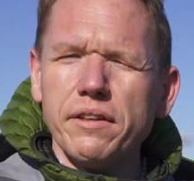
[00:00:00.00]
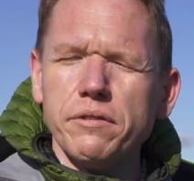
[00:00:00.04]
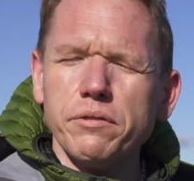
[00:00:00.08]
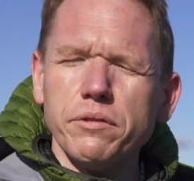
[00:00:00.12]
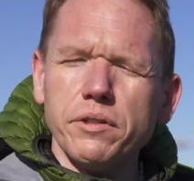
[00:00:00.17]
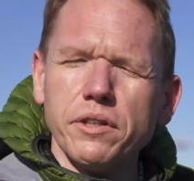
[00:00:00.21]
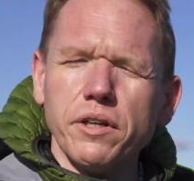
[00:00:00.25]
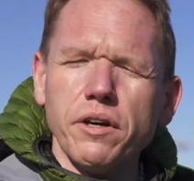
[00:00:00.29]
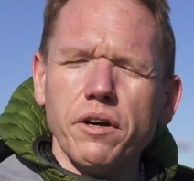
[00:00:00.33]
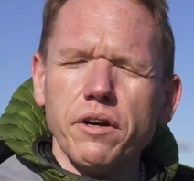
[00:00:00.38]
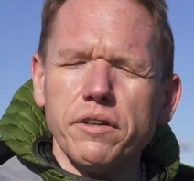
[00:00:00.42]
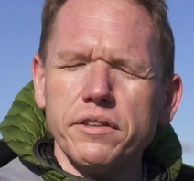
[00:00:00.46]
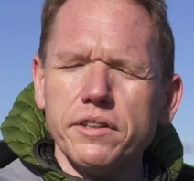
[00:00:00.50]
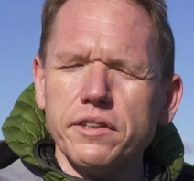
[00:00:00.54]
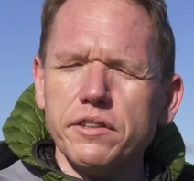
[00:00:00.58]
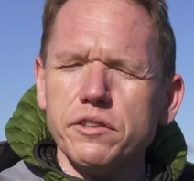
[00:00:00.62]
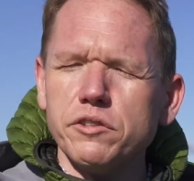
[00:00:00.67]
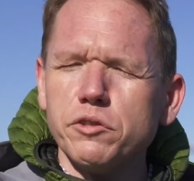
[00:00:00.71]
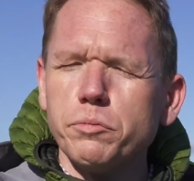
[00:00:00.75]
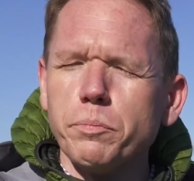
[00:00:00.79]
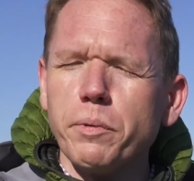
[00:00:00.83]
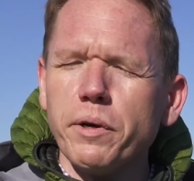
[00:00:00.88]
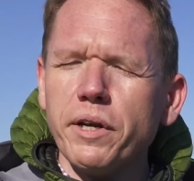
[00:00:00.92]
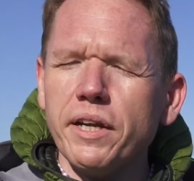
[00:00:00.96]
through the garden in the
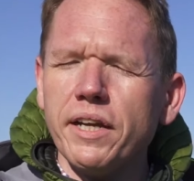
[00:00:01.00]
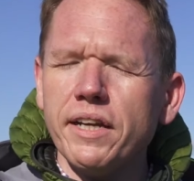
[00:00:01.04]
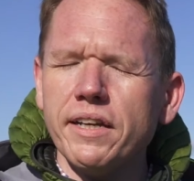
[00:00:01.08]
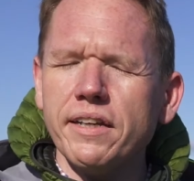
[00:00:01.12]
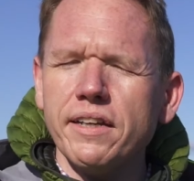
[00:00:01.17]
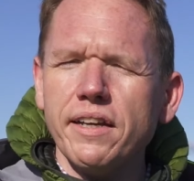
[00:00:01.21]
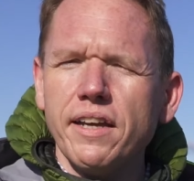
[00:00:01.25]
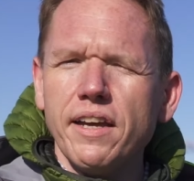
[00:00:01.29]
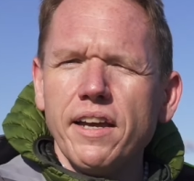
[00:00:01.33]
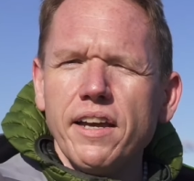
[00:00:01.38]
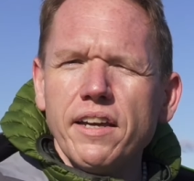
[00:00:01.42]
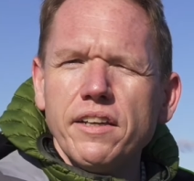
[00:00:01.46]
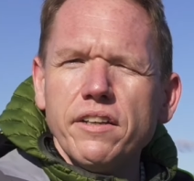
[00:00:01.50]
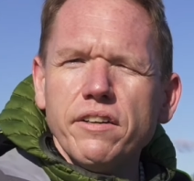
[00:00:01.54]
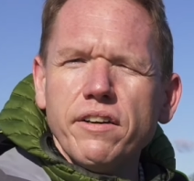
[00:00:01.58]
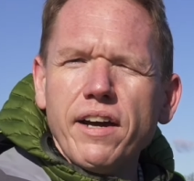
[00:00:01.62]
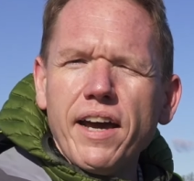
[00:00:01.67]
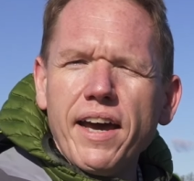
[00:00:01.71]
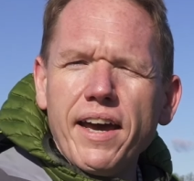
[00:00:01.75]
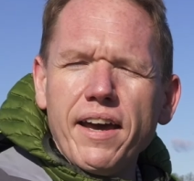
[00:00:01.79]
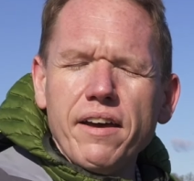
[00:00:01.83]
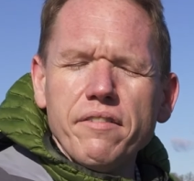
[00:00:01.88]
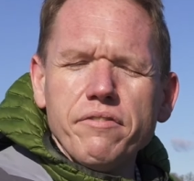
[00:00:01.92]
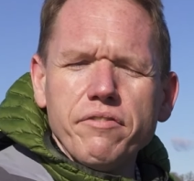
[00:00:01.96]
spring, you'll
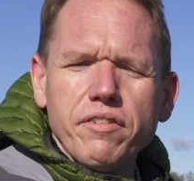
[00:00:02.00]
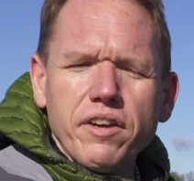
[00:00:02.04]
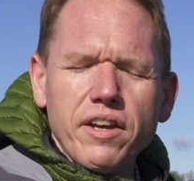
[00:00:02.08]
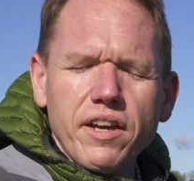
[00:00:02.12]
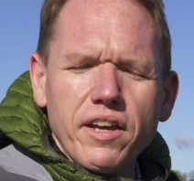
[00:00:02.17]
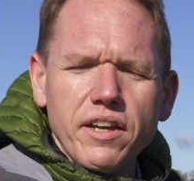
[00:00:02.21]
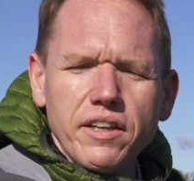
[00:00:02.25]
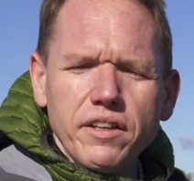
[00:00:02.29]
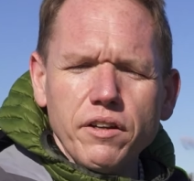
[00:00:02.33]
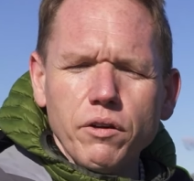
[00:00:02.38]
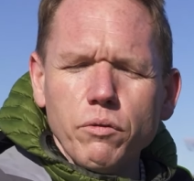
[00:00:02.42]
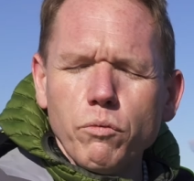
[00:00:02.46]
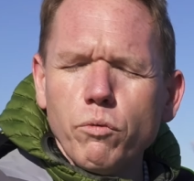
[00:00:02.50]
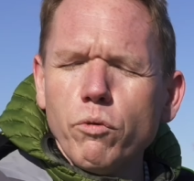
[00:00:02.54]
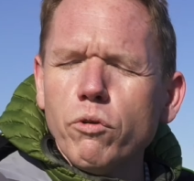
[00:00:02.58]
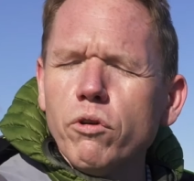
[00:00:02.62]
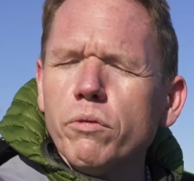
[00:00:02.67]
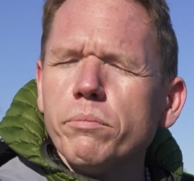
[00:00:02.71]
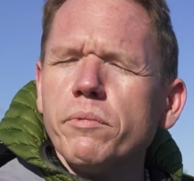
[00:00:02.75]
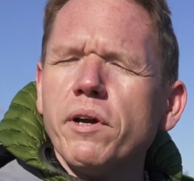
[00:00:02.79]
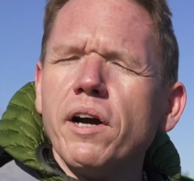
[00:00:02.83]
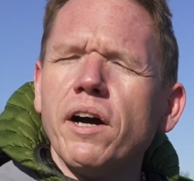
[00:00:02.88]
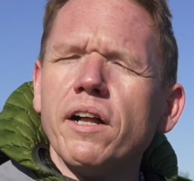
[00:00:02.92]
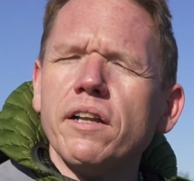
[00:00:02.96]
have, you know,
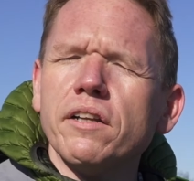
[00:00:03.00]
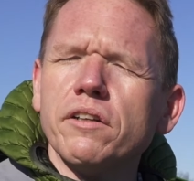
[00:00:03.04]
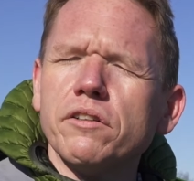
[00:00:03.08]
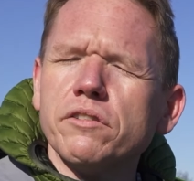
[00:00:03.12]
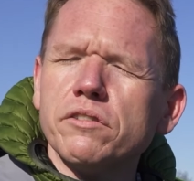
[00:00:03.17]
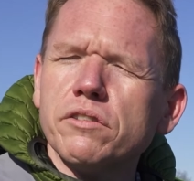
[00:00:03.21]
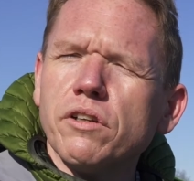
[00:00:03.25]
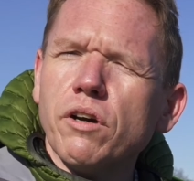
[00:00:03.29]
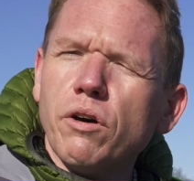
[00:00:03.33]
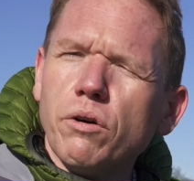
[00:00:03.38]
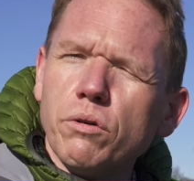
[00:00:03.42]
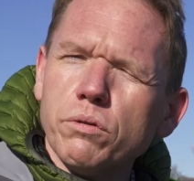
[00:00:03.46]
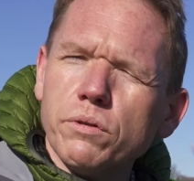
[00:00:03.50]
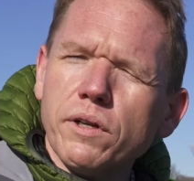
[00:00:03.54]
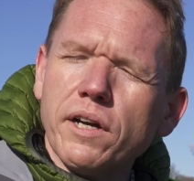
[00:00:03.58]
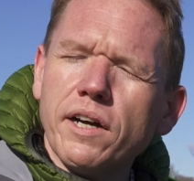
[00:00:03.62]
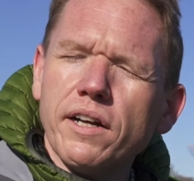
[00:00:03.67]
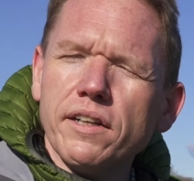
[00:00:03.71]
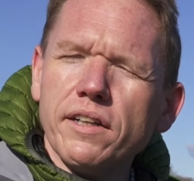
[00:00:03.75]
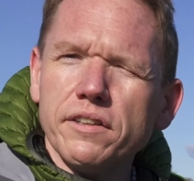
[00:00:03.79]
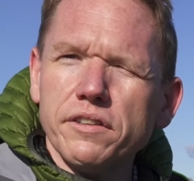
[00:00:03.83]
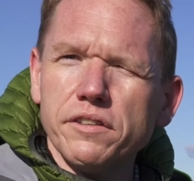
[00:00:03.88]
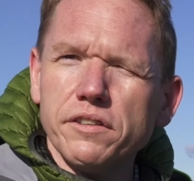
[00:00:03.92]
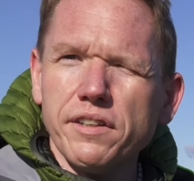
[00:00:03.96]
warm colors, cold
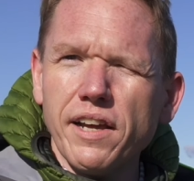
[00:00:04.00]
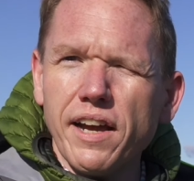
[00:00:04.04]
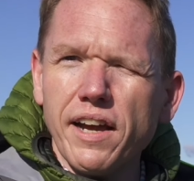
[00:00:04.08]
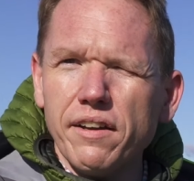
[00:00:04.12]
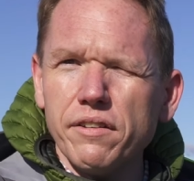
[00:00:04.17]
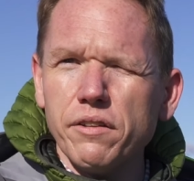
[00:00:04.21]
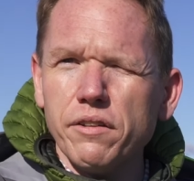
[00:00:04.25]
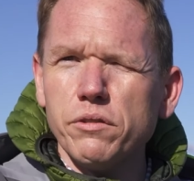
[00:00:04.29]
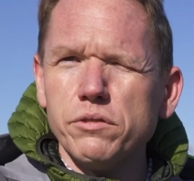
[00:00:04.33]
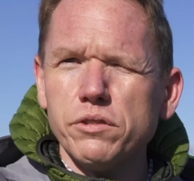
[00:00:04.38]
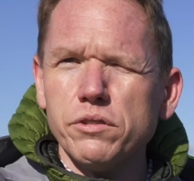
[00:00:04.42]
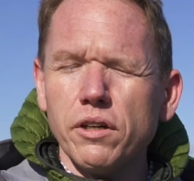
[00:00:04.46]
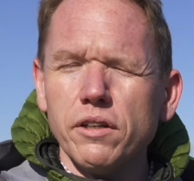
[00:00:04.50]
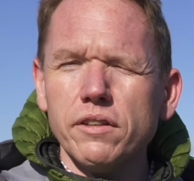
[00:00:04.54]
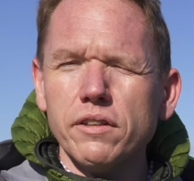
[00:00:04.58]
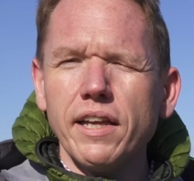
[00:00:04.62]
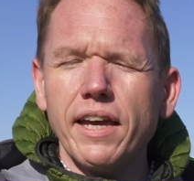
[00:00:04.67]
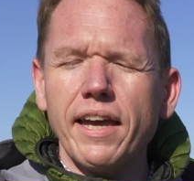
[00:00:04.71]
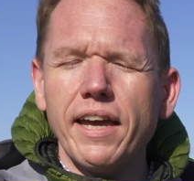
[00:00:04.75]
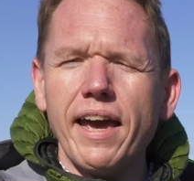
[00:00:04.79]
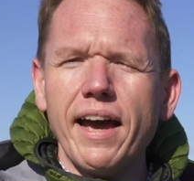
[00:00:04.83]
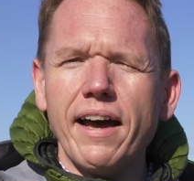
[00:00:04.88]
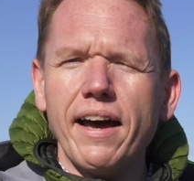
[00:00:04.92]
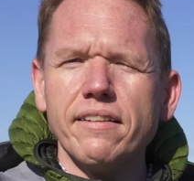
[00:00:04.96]
colors, how those all
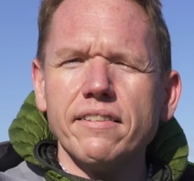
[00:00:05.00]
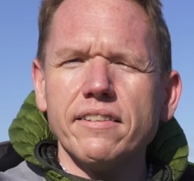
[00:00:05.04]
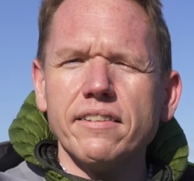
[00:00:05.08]
lay out.